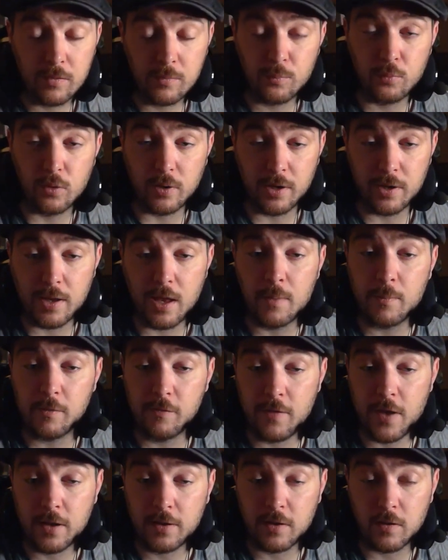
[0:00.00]
pretty damn
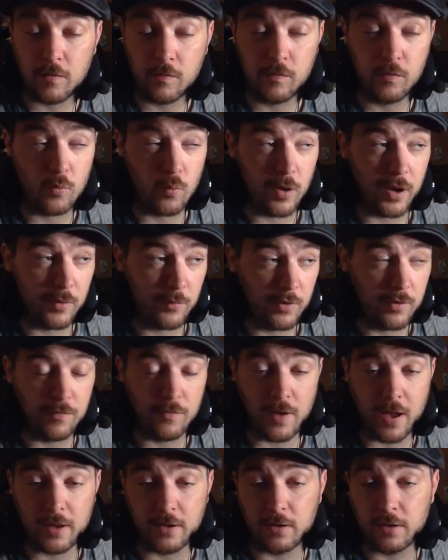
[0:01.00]
effective when we
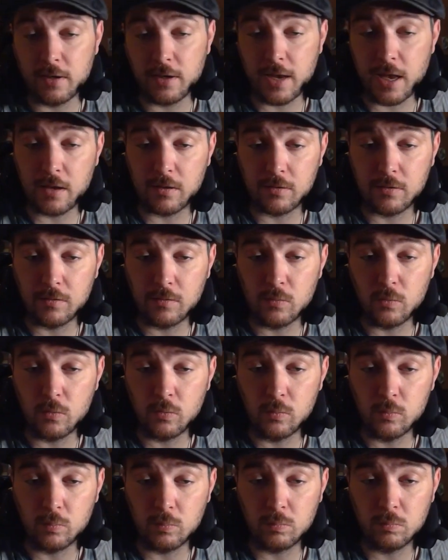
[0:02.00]
finally get
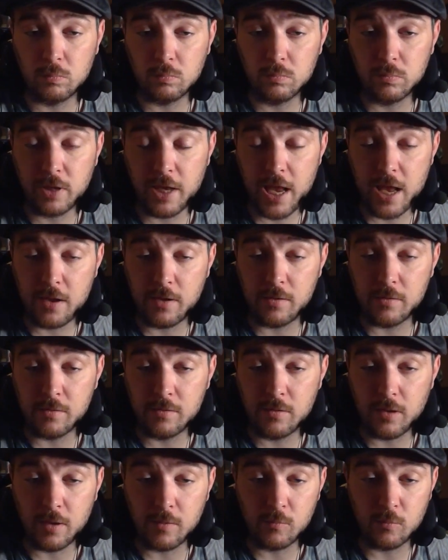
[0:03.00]
to the
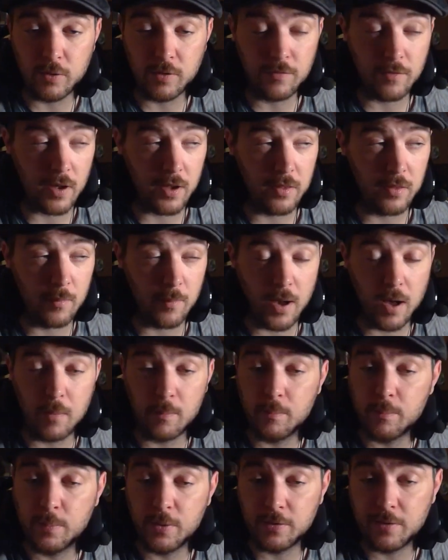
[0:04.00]
end, and we find the
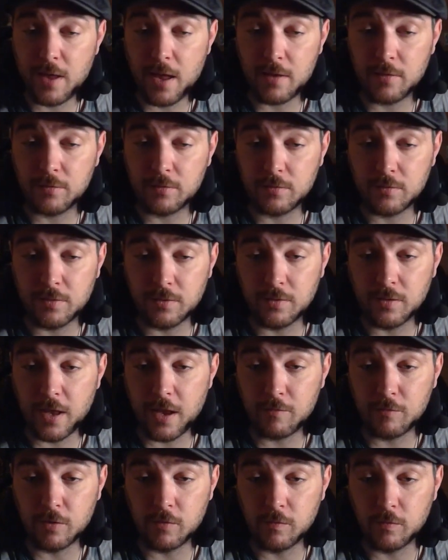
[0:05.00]
mom possessed, and
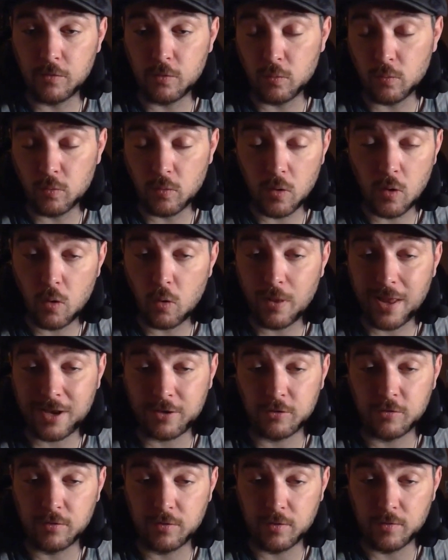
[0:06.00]
they have to do the whole
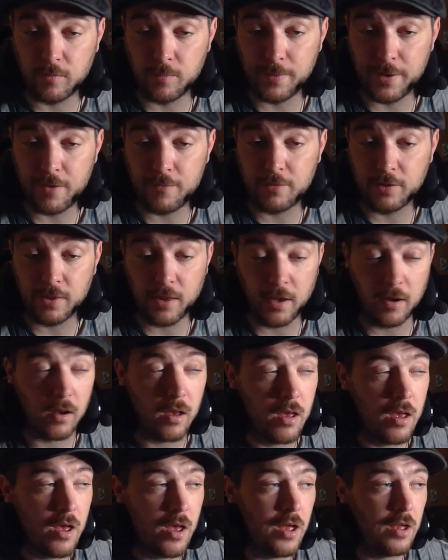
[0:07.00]
exorcism and everything.
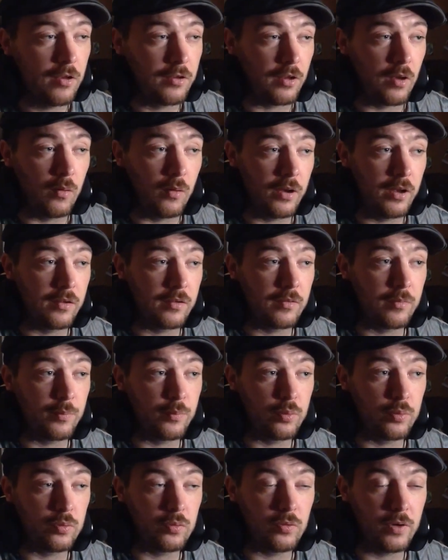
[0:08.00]
So it's
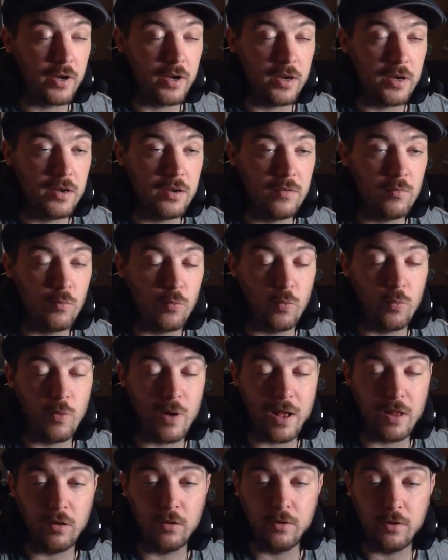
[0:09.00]
pretty
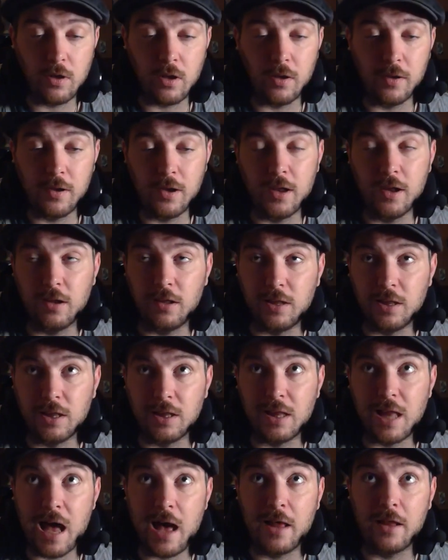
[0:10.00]
well done in a
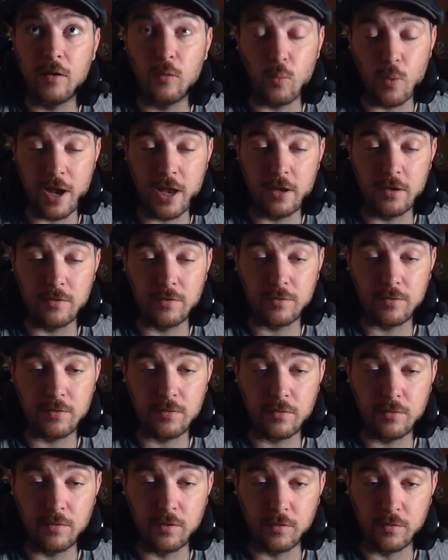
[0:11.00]
lot of
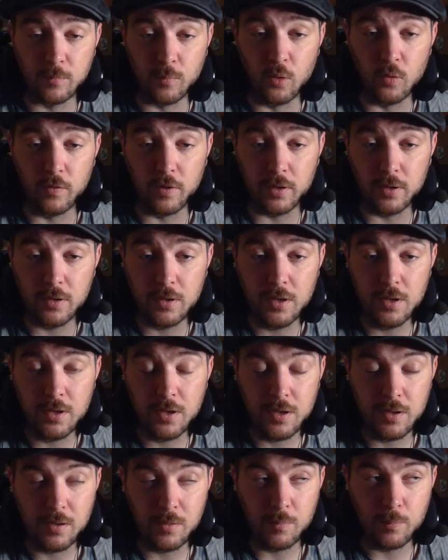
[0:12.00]
ways, this movie.
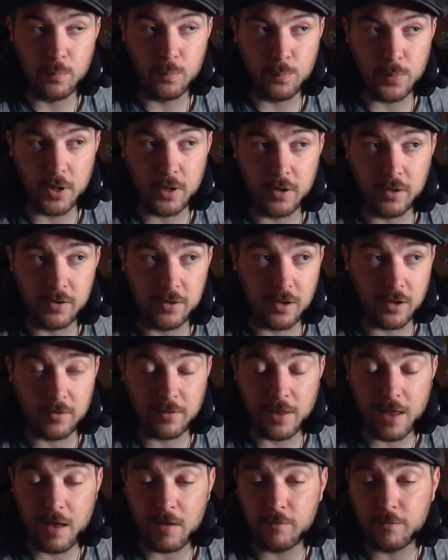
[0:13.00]
But it
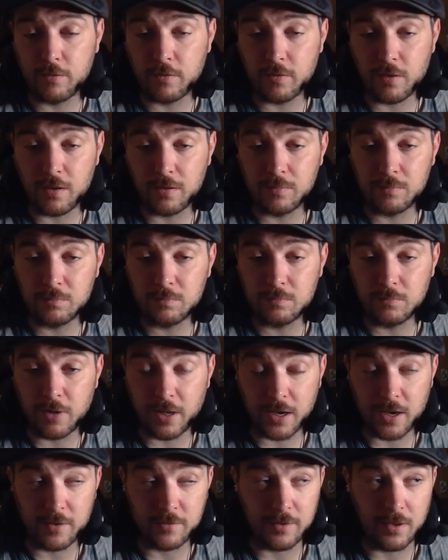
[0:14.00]
does have,
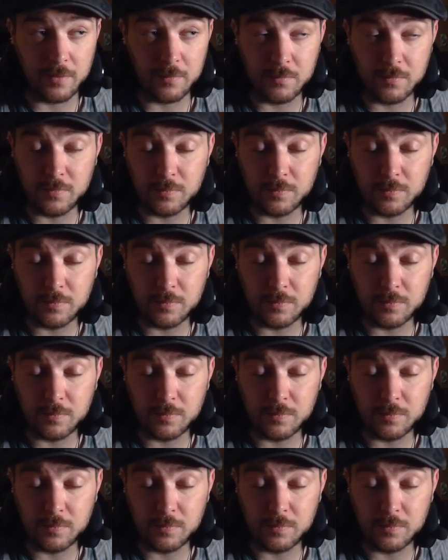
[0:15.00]
like I said,